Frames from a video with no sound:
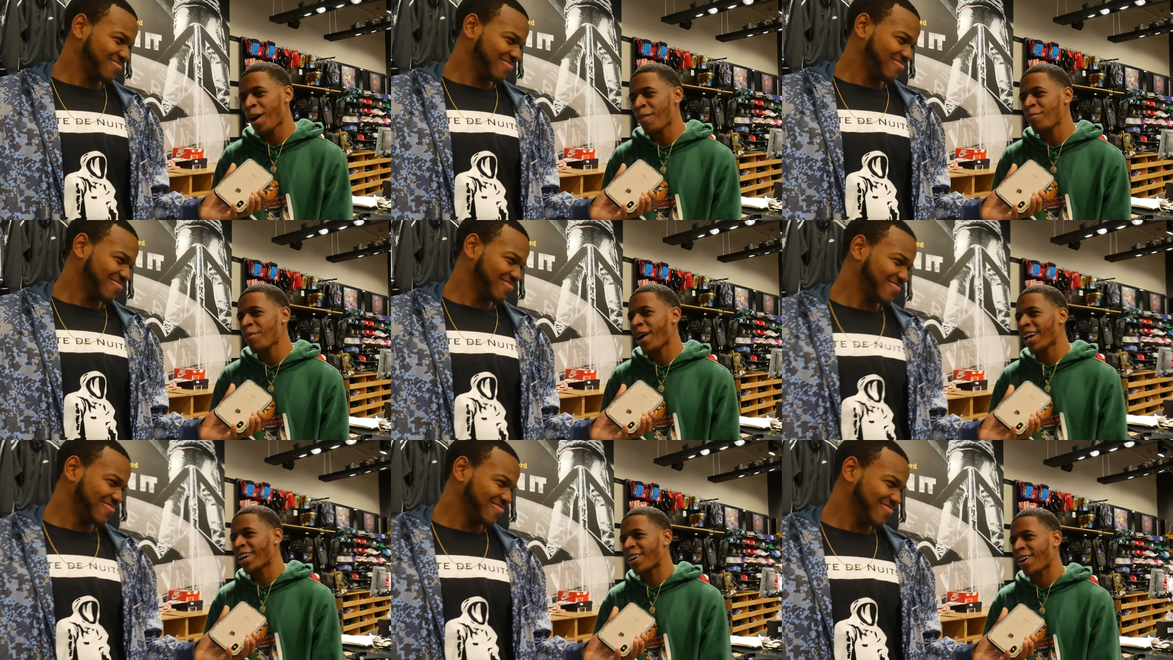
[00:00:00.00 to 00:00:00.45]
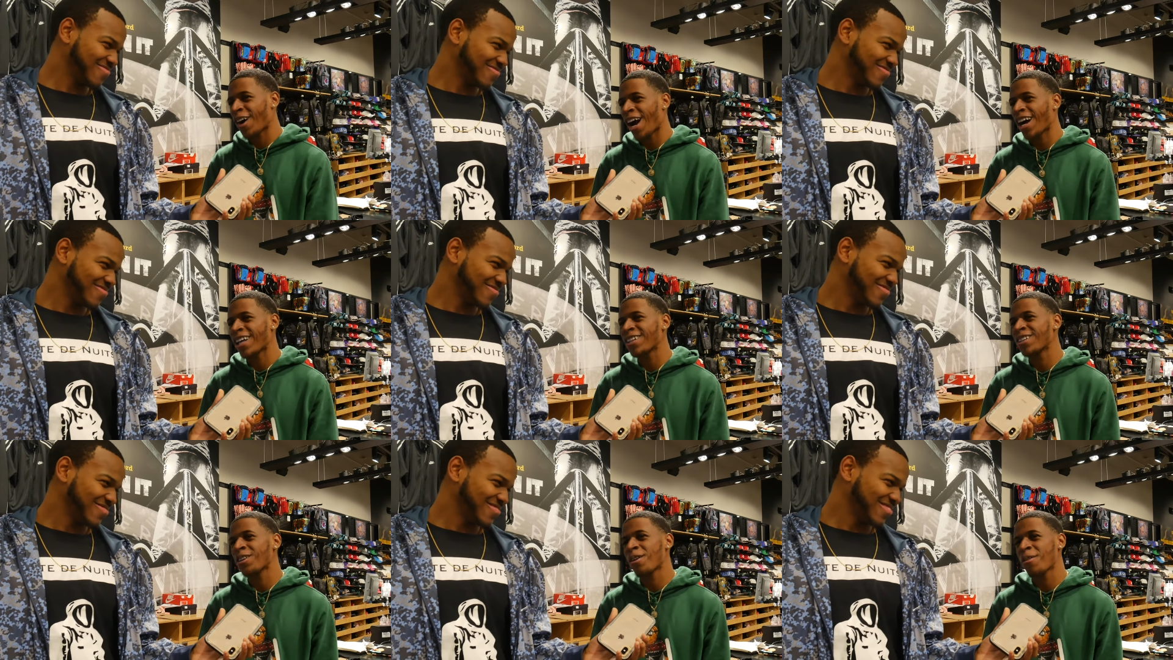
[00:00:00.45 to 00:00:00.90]
Speaker 1: I might
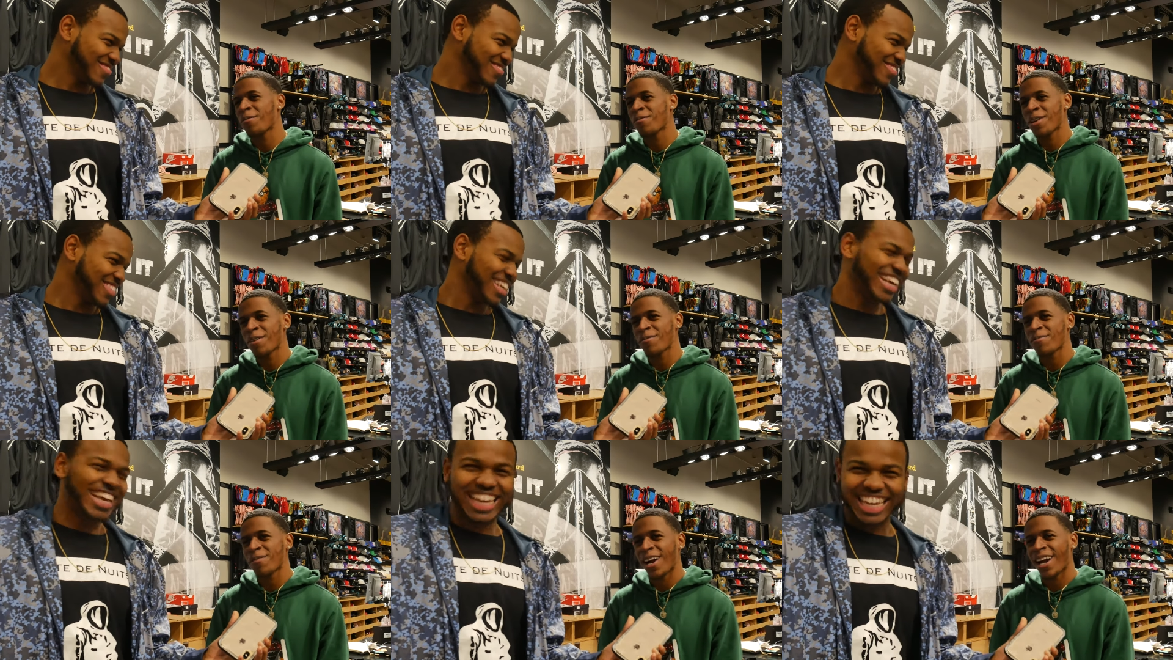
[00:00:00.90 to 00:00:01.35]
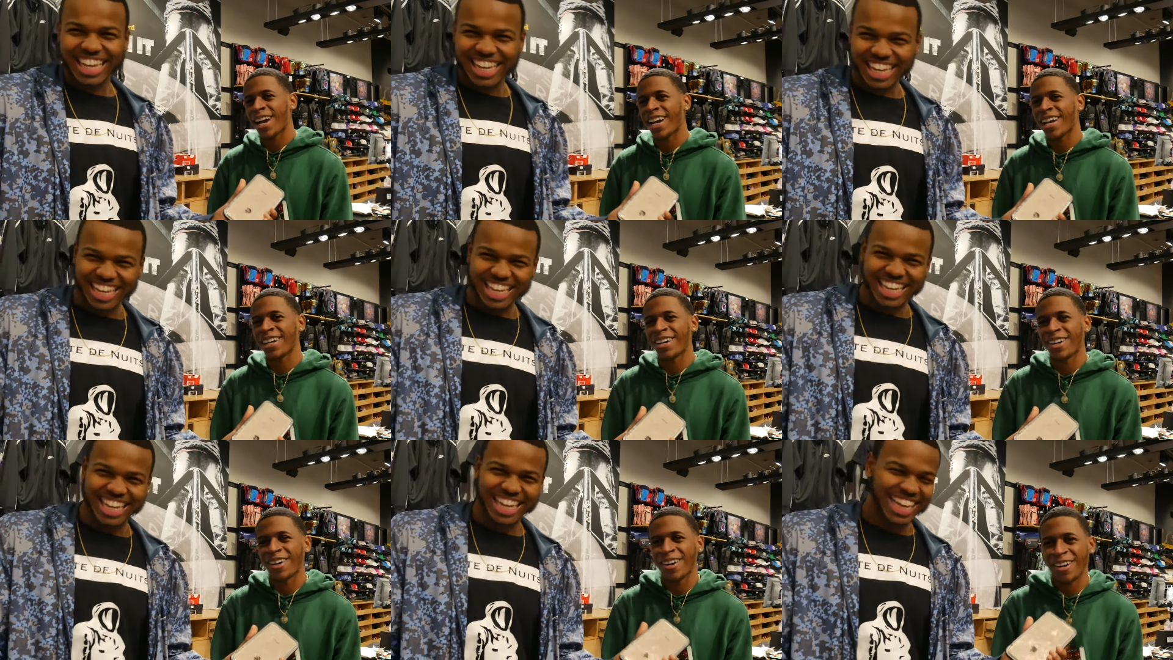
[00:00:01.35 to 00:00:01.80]
cry a little bit, bro. I
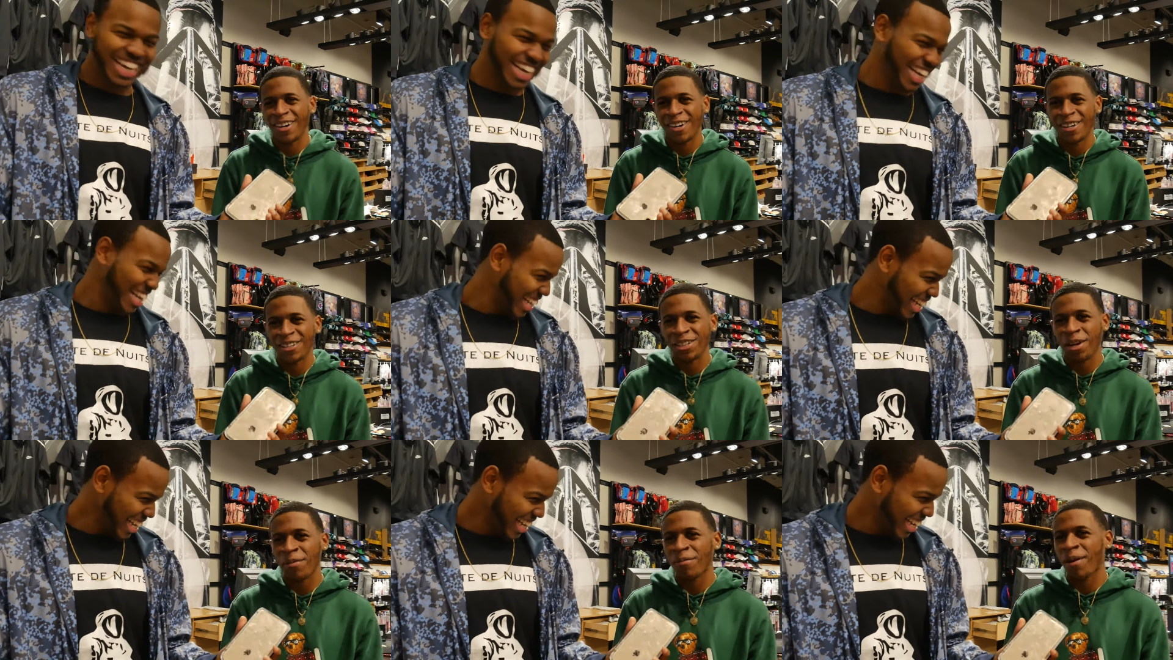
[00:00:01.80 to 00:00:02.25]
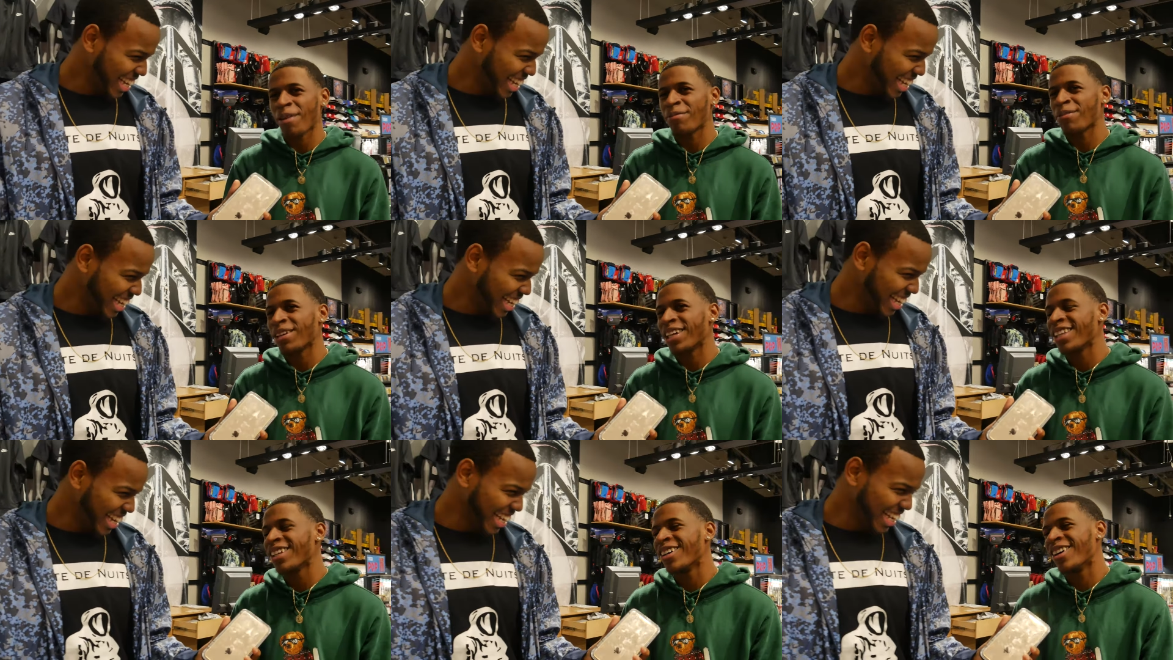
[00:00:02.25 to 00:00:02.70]
ain't gonna hold you. I might
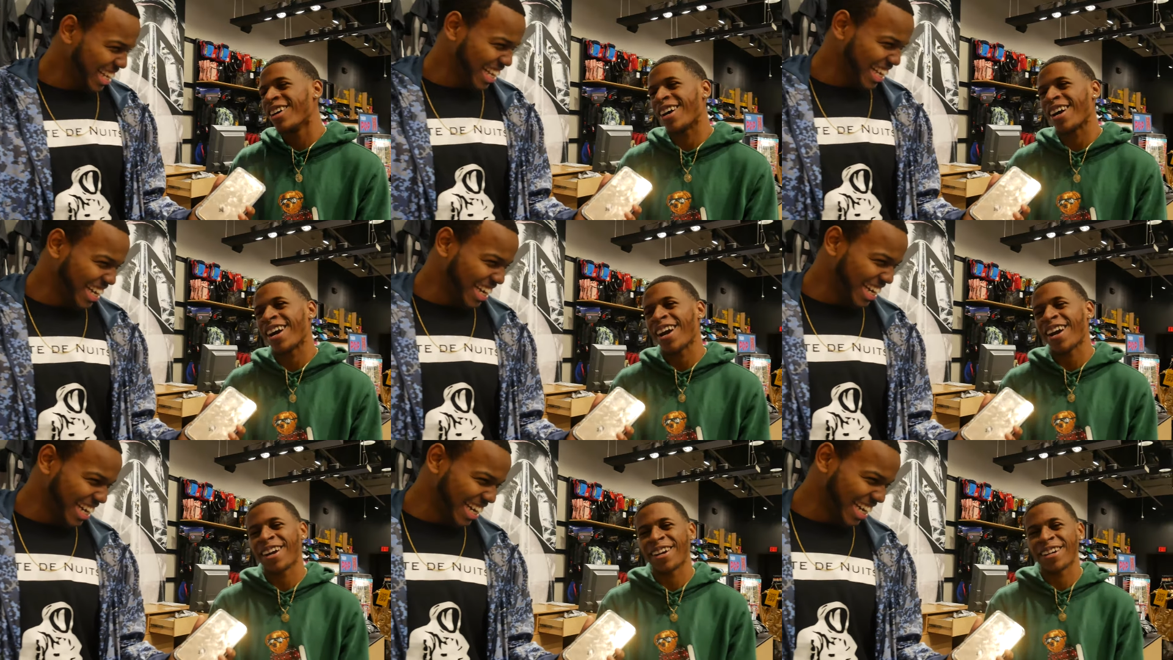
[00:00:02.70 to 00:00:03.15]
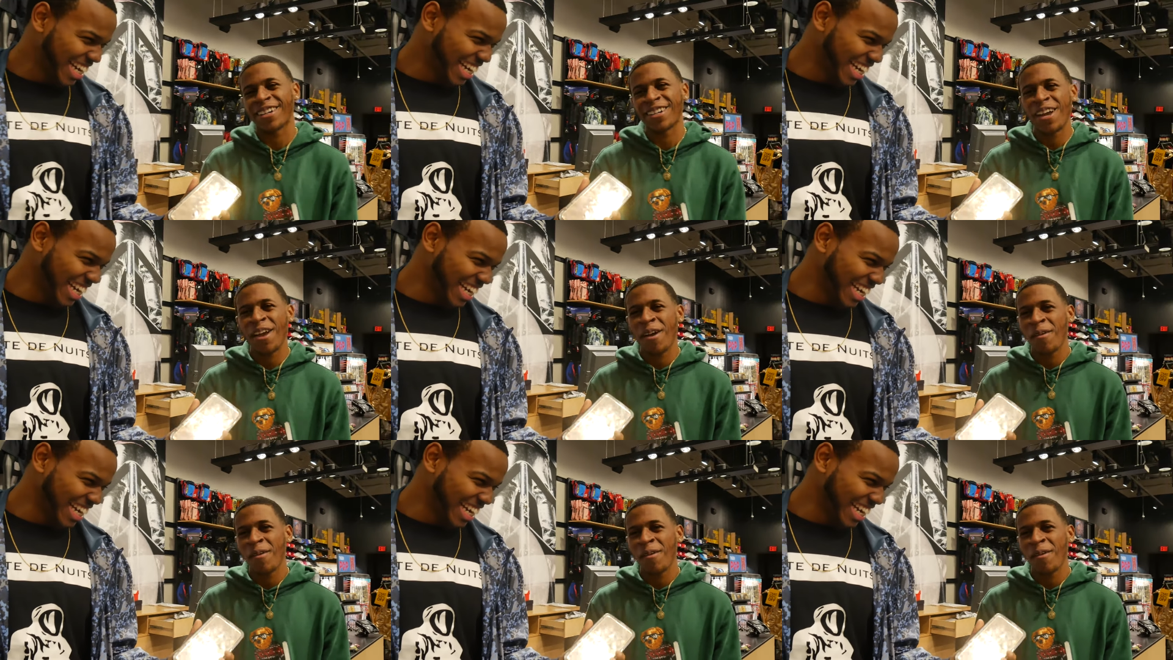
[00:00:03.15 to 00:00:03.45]
be a little hurt.